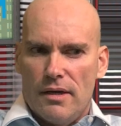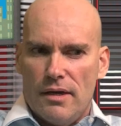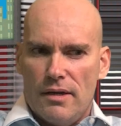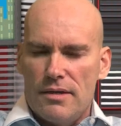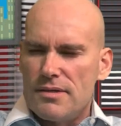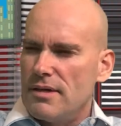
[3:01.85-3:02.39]

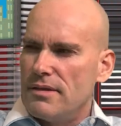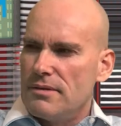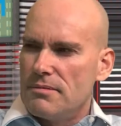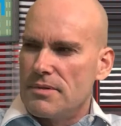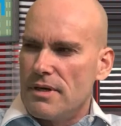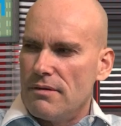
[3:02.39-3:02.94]
And he said to
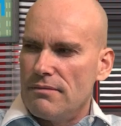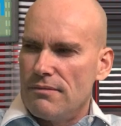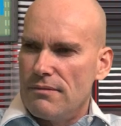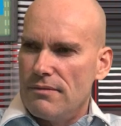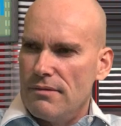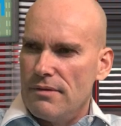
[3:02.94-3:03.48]
himself,
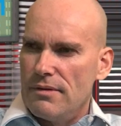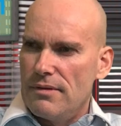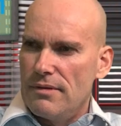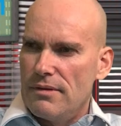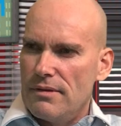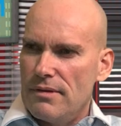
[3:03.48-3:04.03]

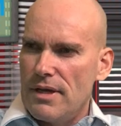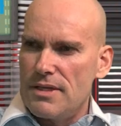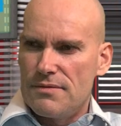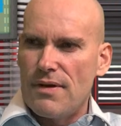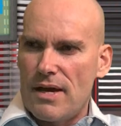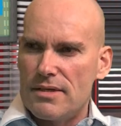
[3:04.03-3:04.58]

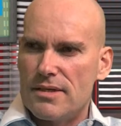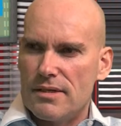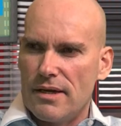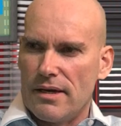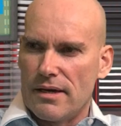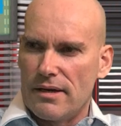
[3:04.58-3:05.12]
that's
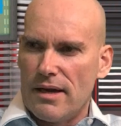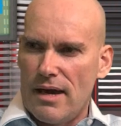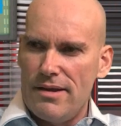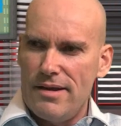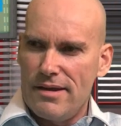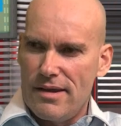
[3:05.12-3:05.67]
fascinating.
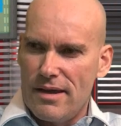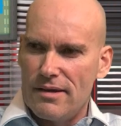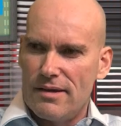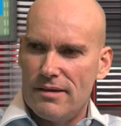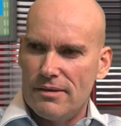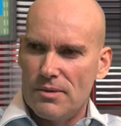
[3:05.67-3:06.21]
How do you get
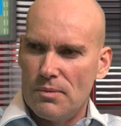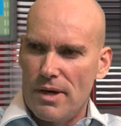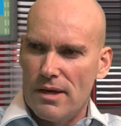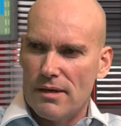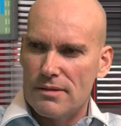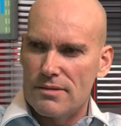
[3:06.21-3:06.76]
killer
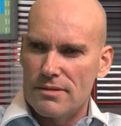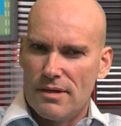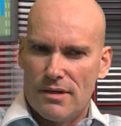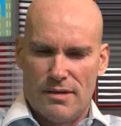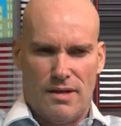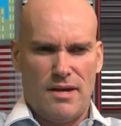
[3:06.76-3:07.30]
whales?
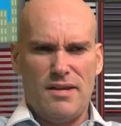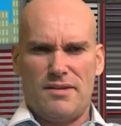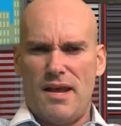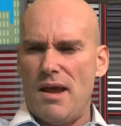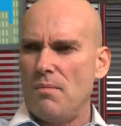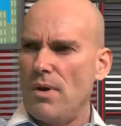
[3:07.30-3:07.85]
How do you
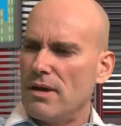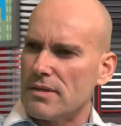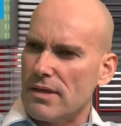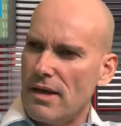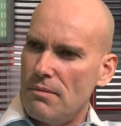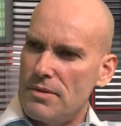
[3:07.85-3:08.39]
tame whales?
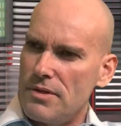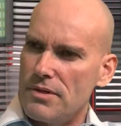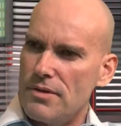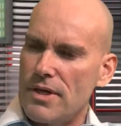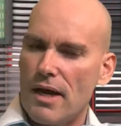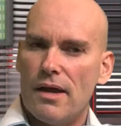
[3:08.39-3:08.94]
Like, how would you
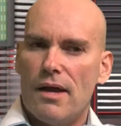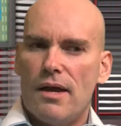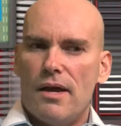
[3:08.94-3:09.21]
do that?